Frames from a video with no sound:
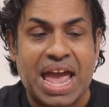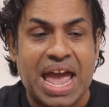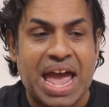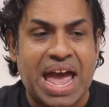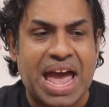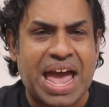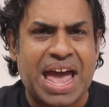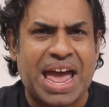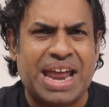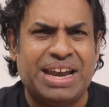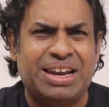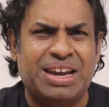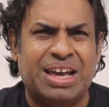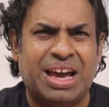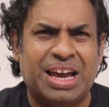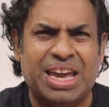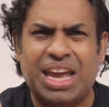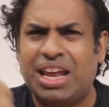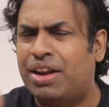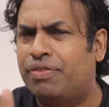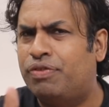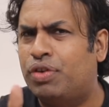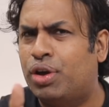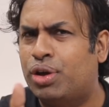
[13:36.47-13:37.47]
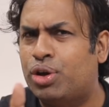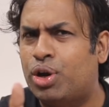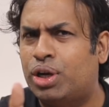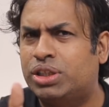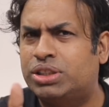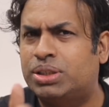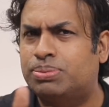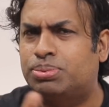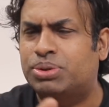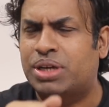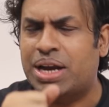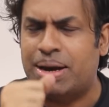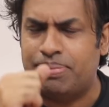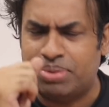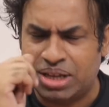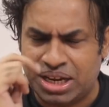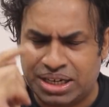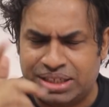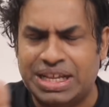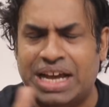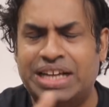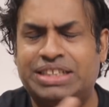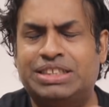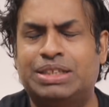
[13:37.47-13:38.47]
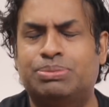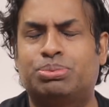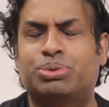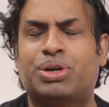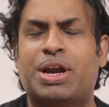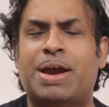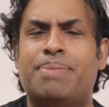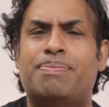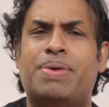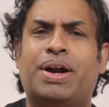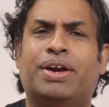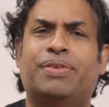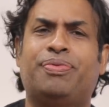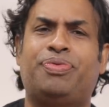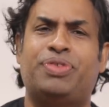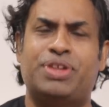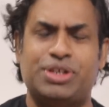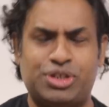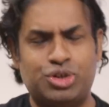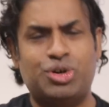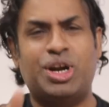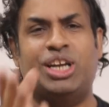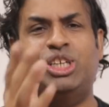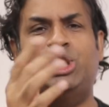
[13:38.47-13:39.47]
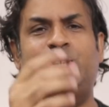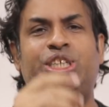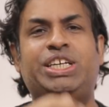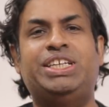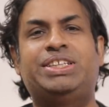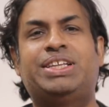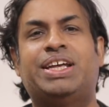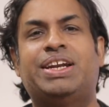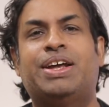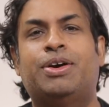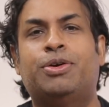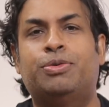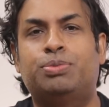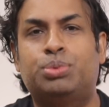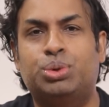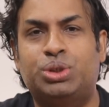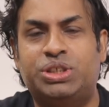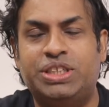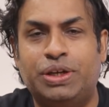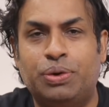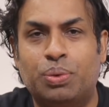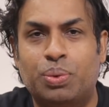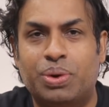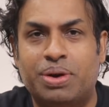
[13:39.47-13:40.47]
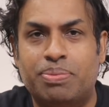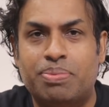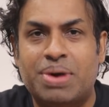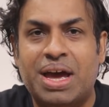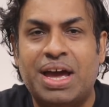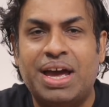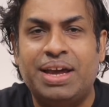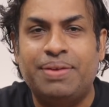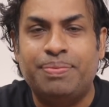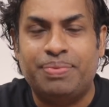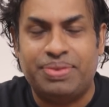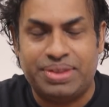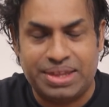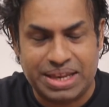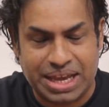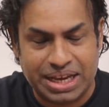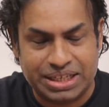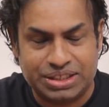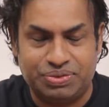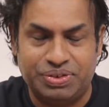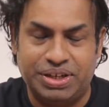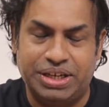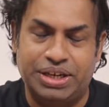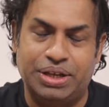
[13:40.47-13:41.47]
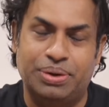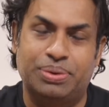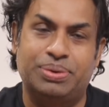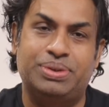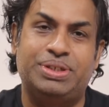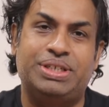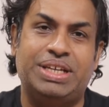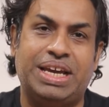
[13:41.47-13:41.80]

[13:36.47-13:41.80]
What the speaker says: And again, if you are not subscribed, hit that subscribe button. This is Ranjit, and I hope to see you in my next video.